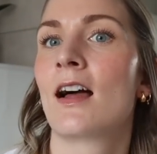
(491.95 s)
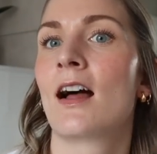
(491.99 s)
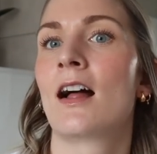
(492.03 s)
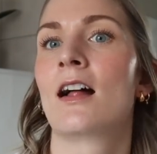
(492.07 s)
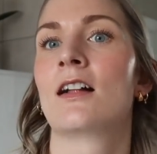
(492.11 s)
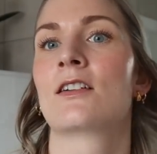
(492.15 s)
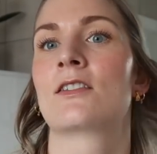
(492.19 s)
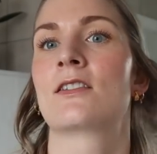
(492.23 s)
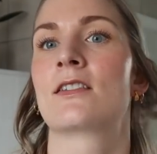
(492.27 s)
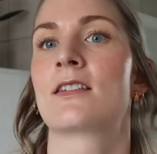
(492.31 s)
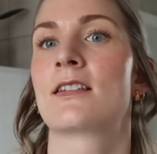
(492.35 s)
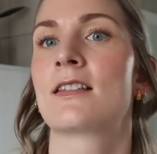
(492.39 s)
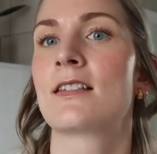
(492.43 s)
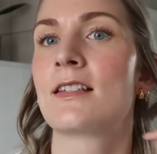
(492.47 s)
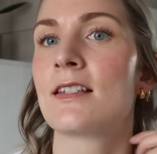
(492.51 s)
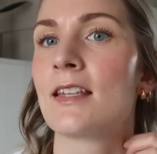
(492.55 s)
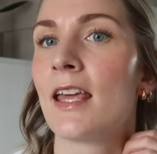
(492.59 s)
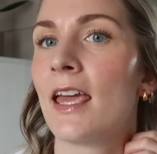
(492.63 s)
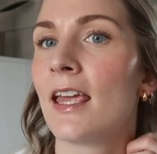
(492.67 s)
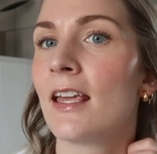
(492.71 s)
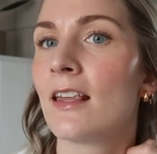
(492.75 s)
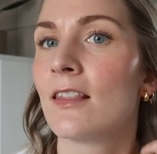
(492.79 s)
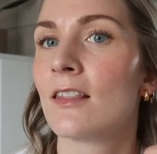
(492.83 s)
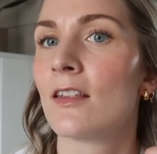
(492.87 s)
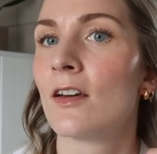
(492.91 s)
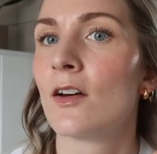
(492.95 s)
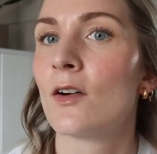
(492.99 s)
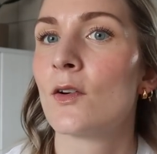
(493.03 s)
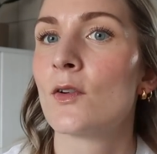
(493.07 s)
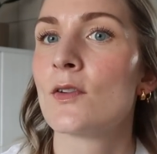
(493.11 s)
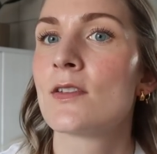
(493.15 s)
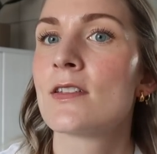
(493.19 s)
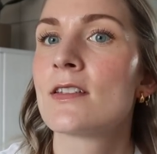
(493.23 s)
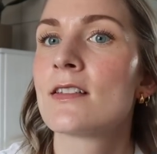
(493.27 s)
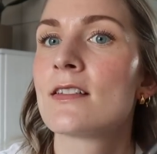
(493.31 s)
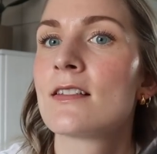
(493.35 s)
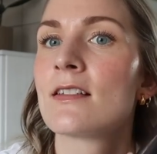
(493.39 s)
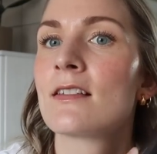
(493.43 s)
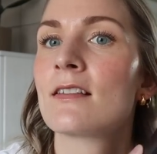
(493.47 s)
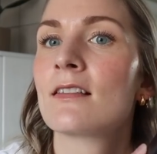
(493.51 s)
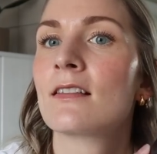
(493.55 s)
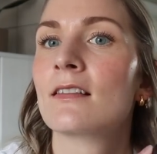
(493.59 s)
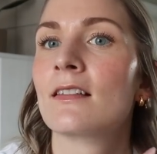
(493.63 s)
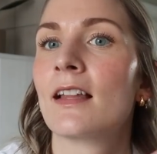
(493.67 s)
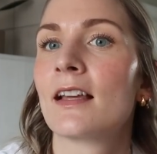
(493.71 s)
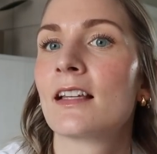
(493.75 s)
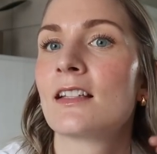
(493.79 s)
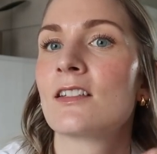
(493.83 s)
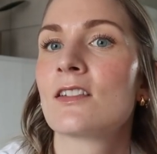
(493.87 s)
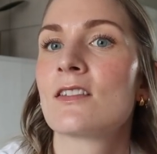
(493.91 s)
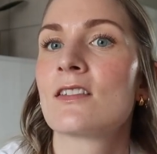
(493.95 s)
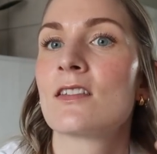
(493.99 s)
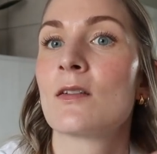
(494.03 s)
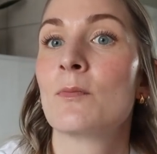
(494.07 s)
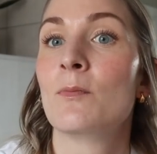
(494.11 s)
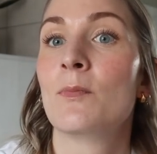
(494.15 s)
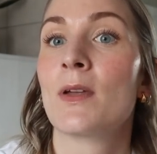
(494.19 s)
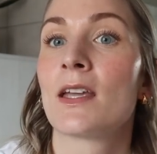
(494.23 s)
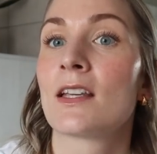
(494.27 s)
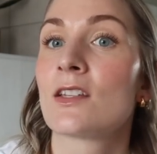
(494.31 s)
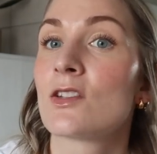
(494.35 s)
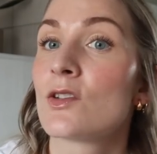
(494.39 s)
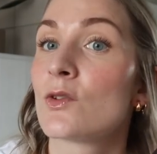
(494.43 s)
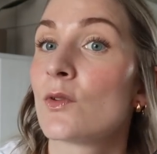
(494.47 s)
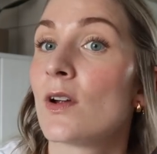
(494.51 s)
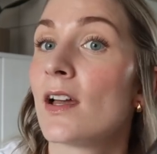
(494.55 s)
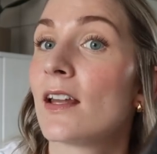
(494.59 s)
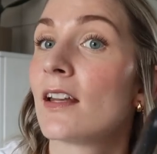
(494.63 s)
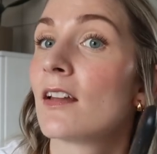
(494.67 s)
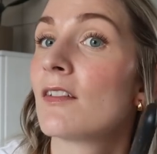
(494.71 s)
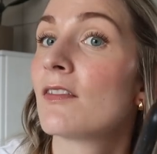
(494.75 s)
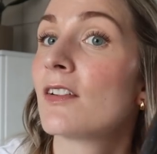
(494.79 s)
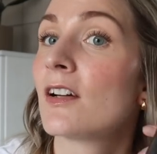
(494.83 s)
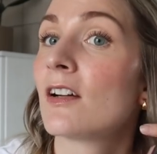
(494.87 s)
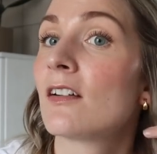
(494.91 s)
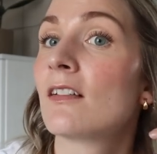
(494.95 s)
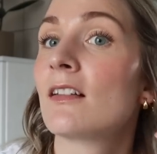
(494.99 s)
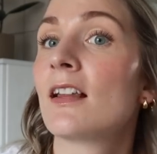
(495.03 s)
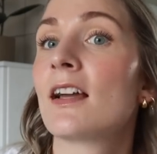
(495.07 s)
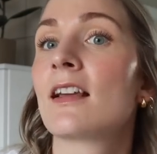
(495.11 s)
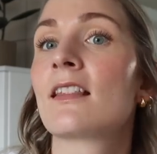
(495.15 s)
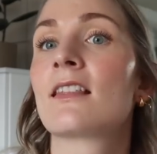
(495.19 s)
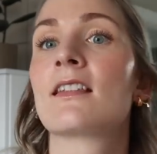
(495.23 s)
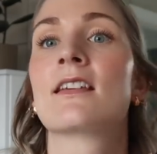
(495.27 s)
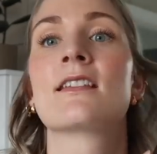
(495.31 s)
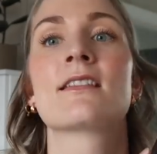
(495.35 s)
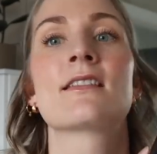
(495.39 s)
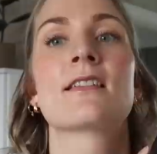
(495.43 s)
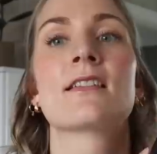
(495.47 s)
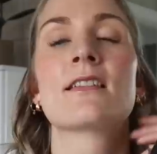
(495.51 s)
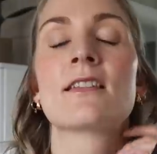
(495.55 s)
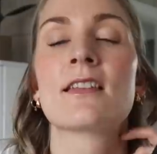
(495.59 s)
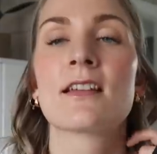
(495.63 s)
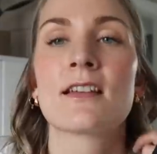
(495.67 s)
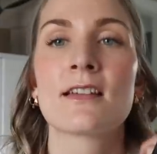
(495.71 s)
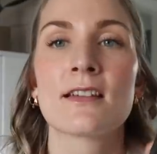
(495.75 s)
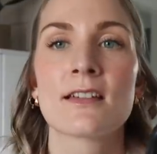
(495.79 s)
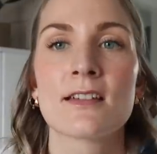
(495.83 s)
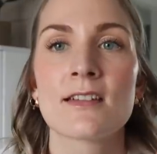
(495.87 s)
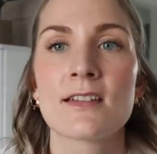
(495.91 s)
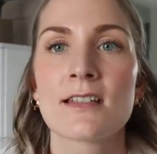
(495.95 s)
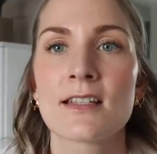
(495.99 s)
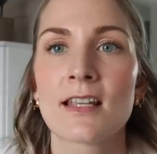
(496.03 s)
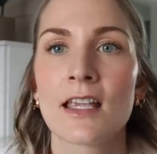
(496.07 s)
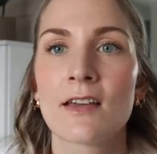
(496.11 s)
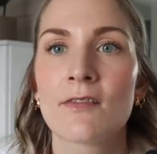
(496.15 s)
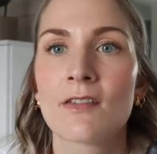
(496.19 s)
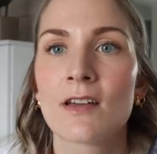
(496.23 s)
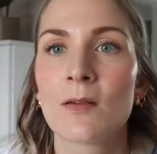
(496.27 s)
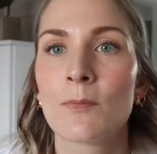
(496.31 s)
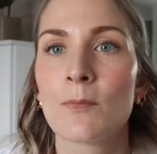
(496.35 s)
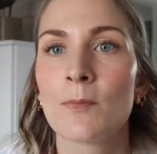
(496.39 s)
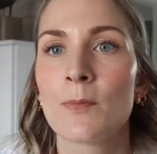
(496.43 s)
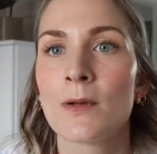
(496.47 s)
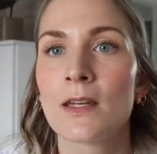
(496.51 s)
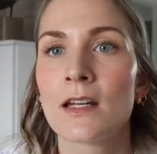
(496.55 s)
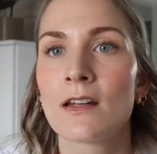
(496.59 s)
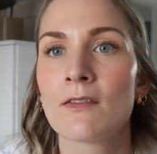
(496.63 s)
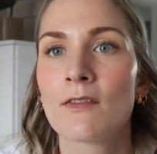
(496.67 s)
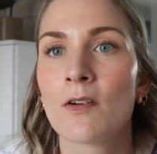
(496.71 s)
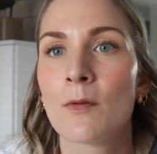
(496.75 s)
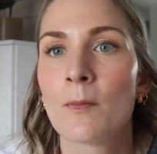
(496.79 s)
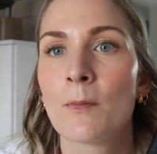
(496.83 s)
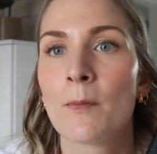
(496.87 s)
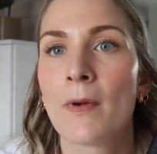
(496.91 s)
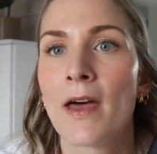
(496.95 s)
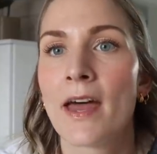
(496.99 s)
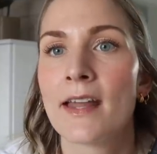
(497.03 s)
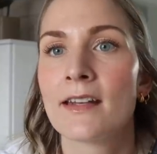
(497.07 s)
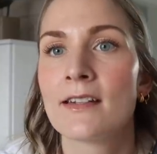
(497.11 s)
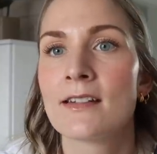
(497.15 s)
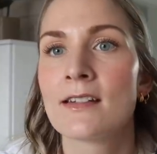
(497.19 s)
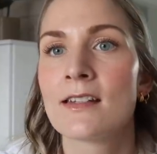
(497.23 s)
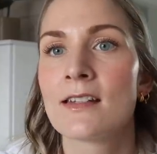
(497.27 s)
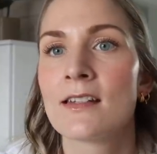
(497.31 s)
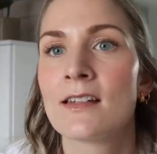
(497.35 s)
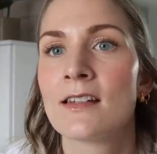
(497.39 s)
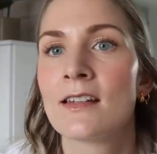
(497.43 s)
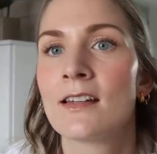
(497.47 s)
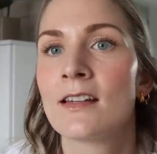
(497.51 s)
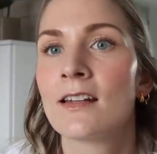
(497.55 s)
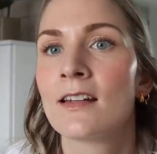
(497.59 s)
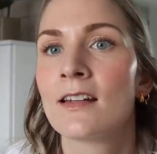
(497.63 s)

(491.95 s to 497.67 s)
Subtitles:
I'll just take those, like just a big strand of hair like this, and then just give it a bit of a bend,